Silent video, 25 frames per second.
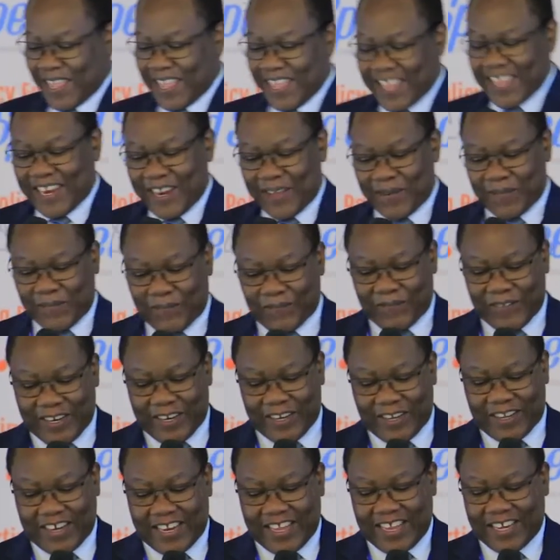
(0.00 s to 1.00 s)
And I'm
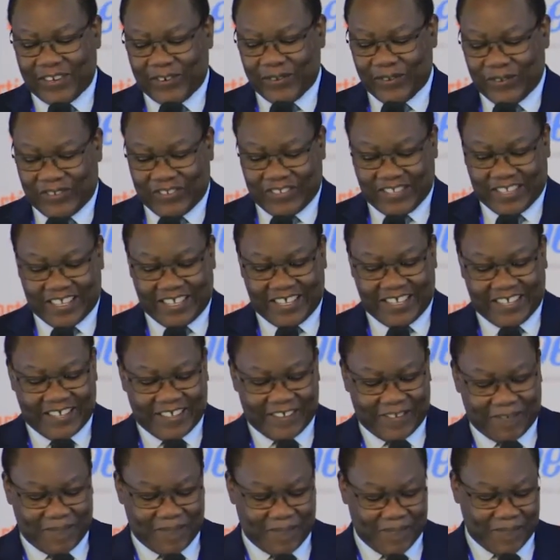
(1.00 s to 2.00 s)
very glad to
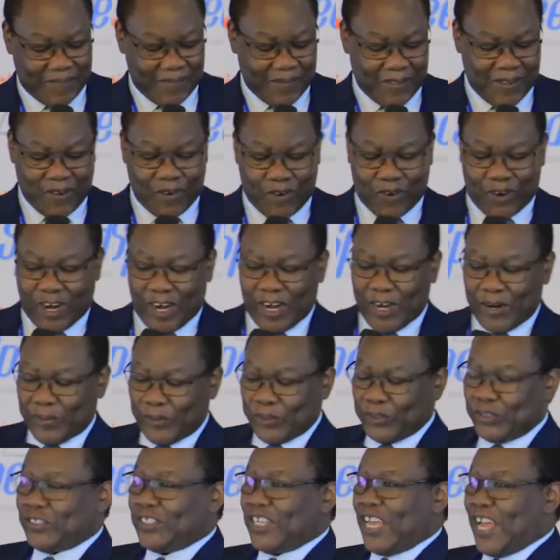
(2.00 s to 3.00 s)
see
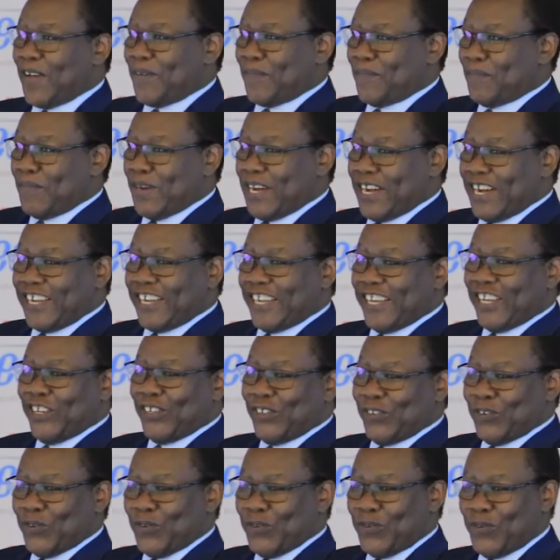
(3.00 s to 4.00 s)
Honorable Sam back
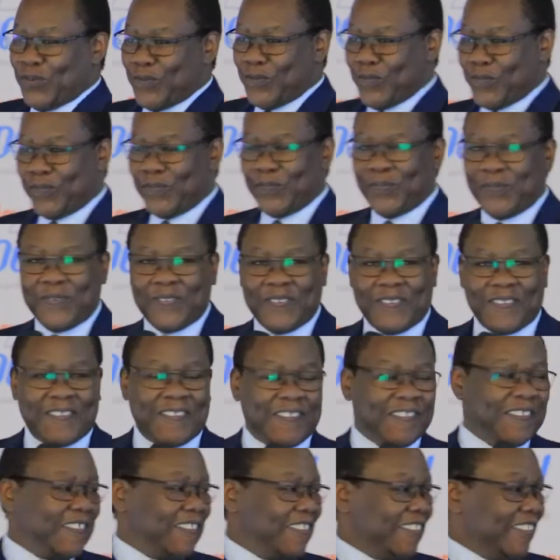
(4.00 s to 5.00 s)
into
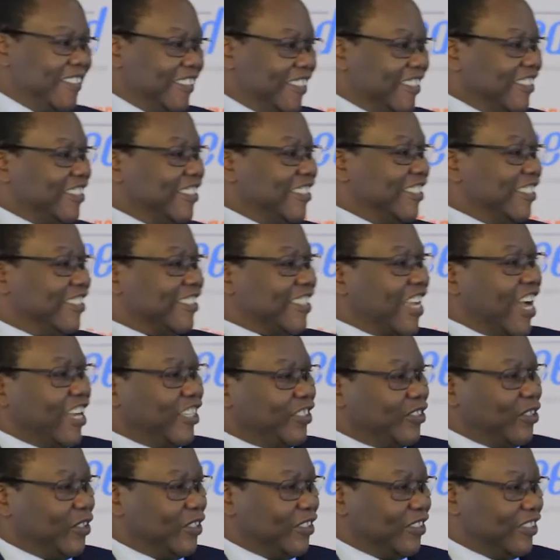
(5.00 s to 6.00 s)
these
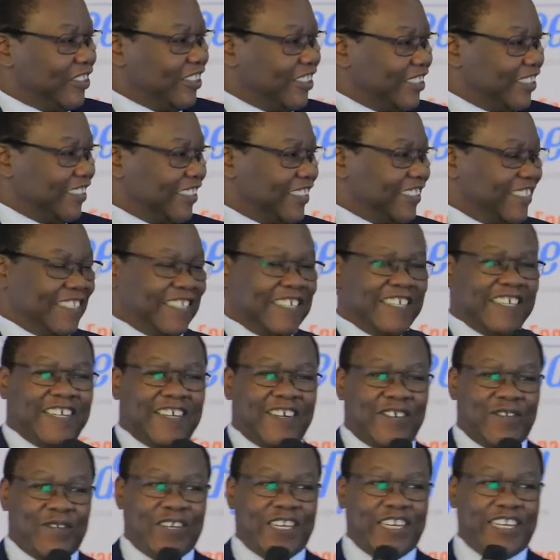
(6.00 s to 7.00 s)
discussions.
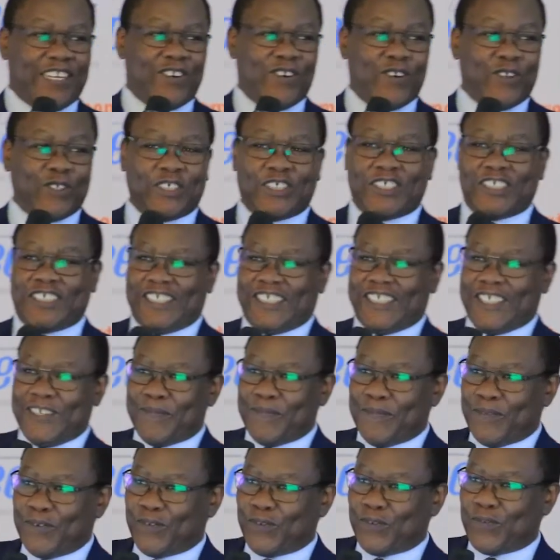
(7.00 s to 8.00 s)
We had lost
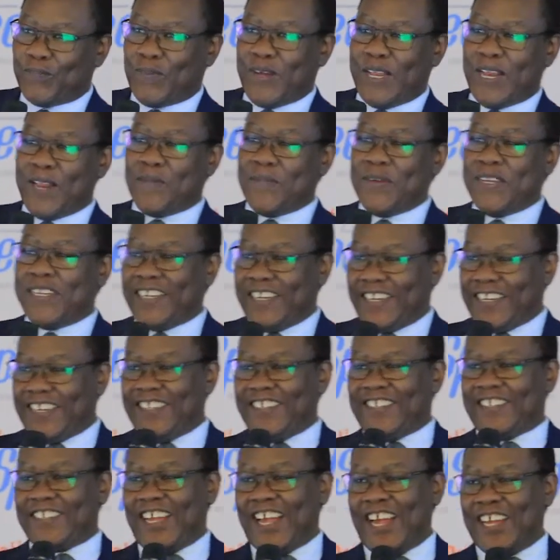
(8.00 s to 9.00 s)
him to parliamentary
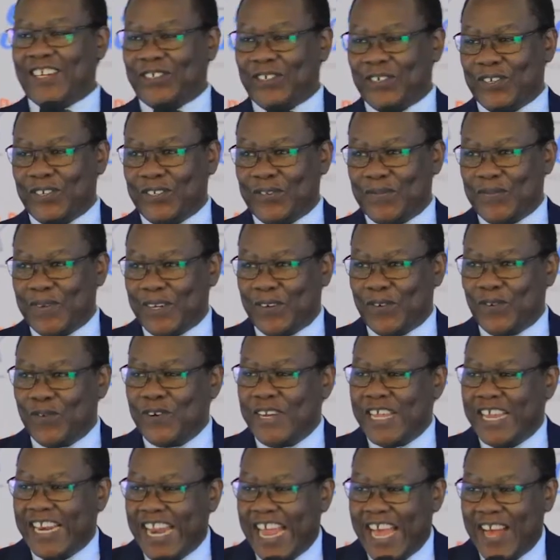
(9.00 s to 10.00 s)
discussions, but
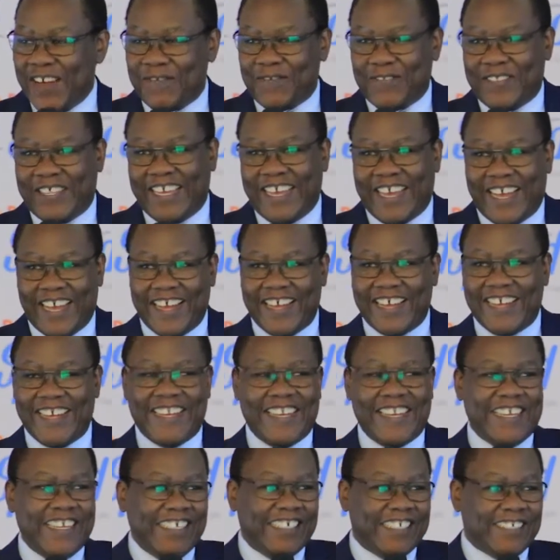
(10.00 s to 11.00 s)
good enough there
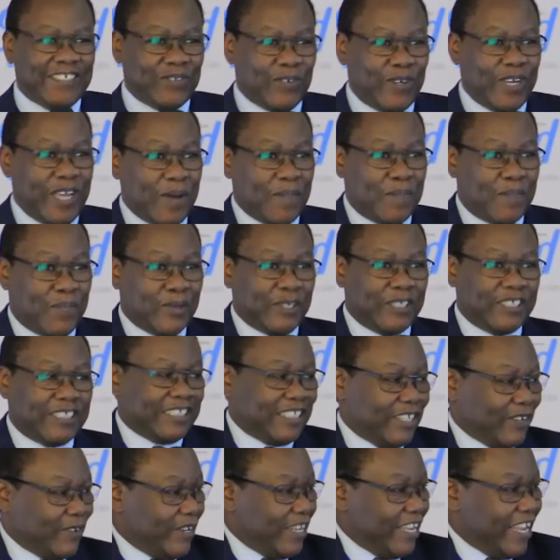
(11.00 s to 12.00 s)
is where
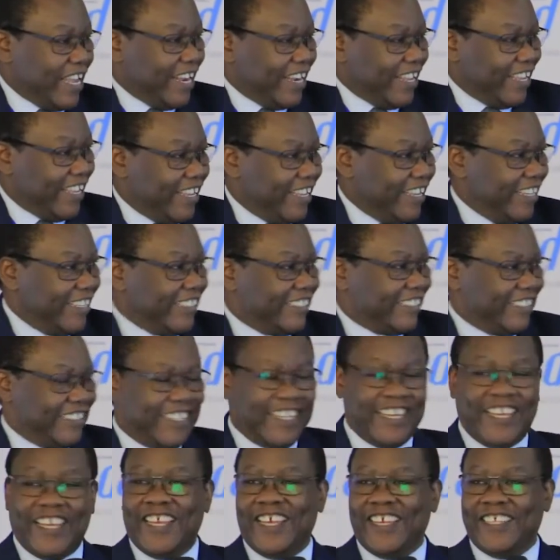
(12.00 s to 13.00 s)
policy really hits
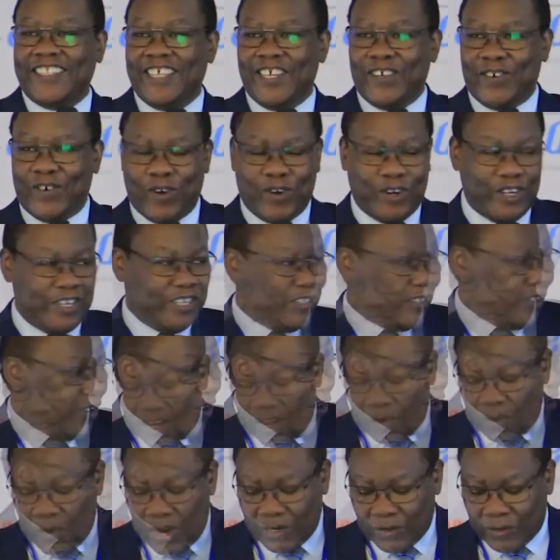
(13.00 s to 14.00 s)
the road.
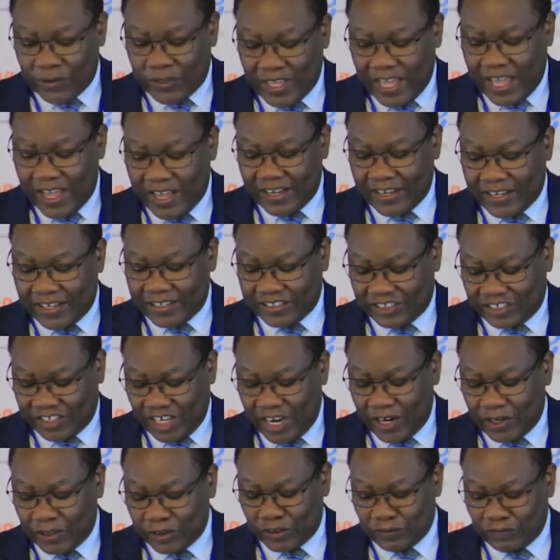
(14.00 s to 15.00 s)
And I want to thank
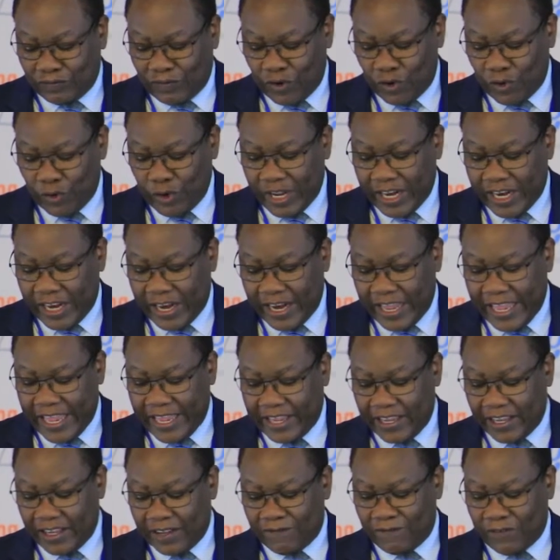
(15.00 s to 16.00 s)
Charles for really
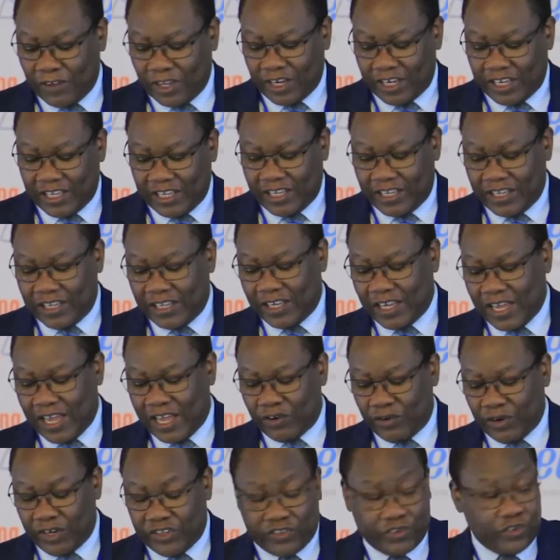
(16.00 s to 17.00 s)
laying a very
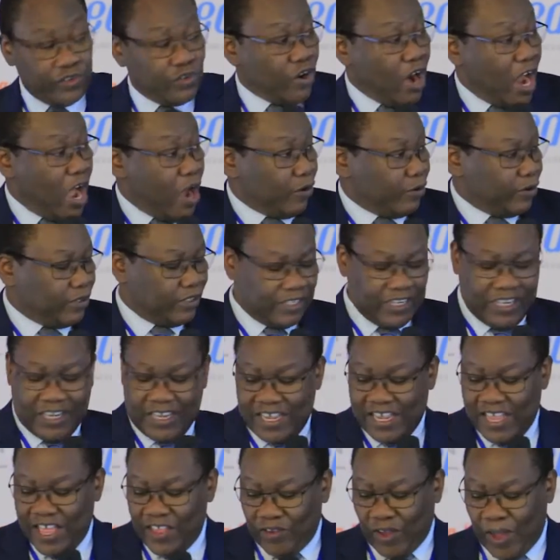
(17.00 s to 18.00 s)
rich ground.
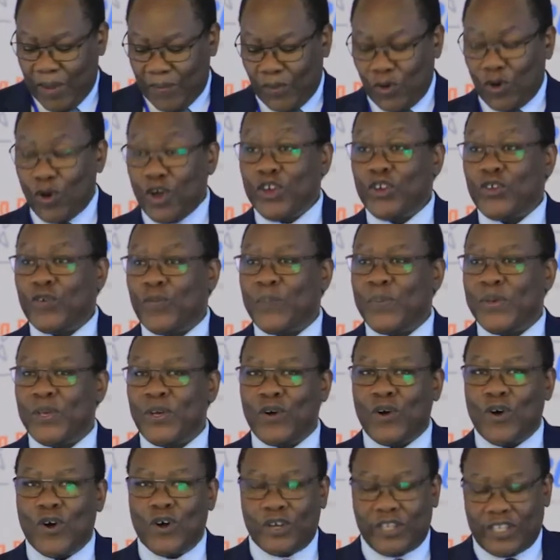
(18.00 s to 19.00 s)
So I'm going to
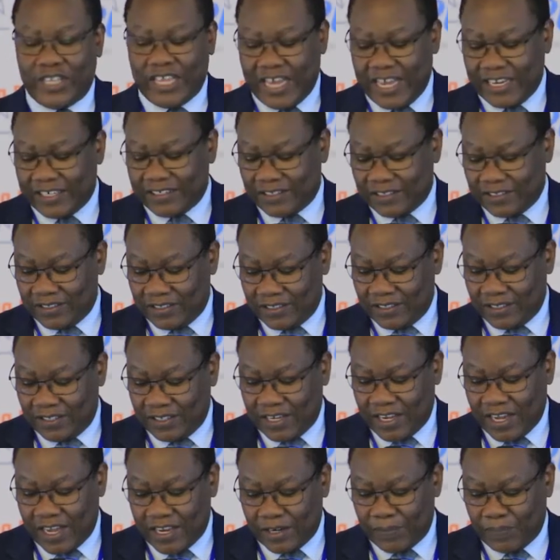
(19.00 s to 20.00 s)
pick on that
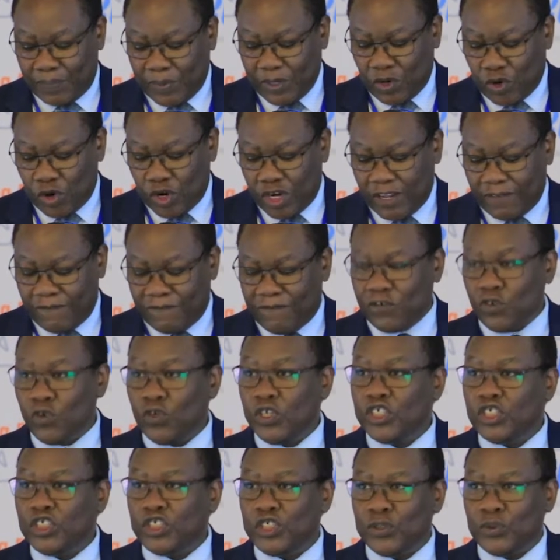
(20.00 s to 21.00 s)
and pick on a few
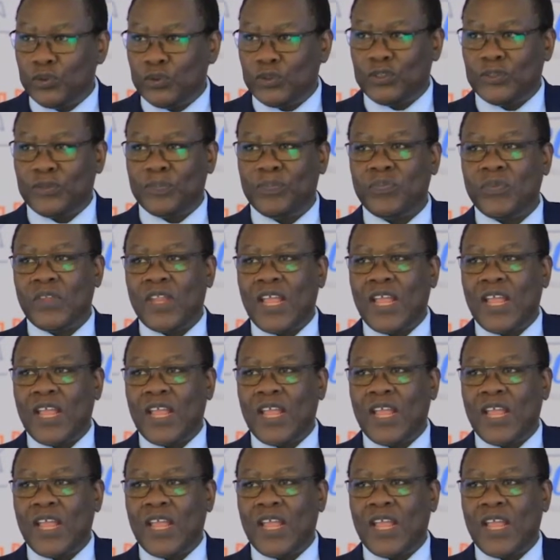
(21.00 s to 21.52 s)
issues.